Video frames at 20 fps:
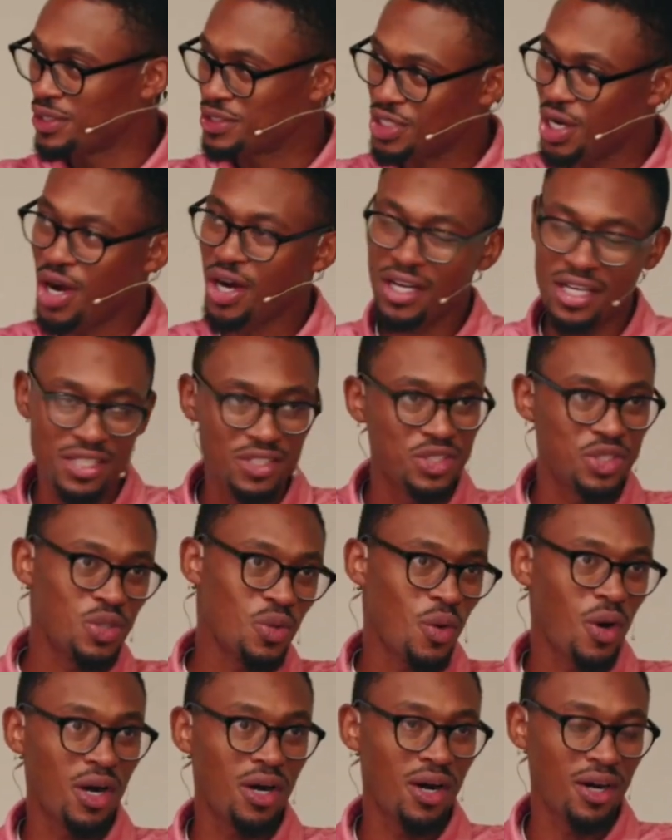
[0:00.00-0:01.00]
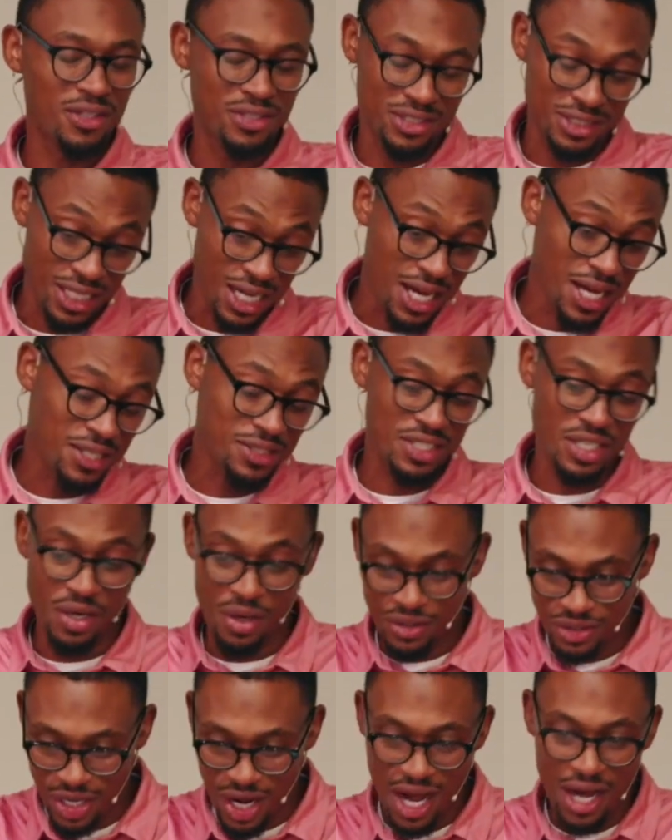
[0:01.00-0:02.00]
when we're talking to our
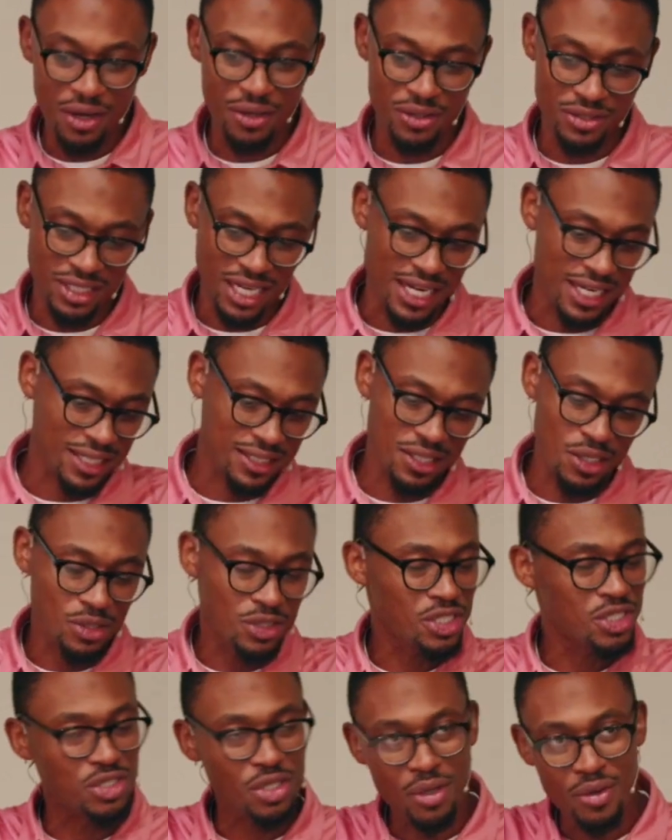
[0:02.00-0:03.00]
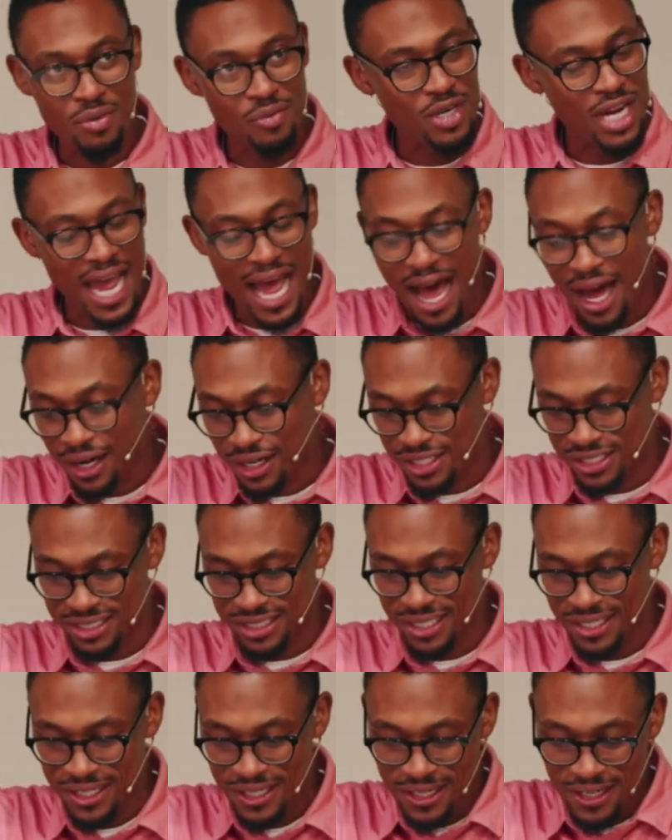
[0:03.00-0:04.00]
sons and our daughters. Like, there's just certain
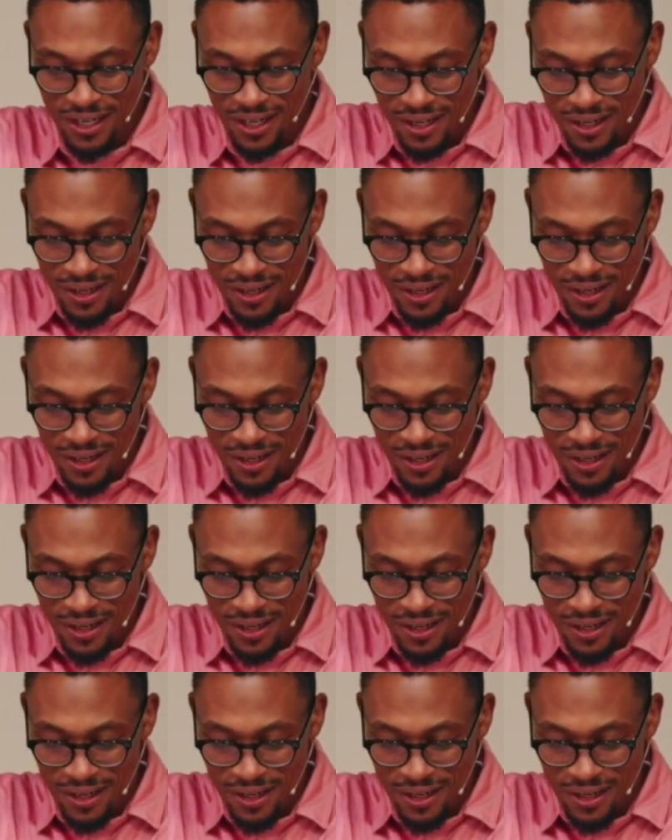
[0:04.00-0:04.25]
realities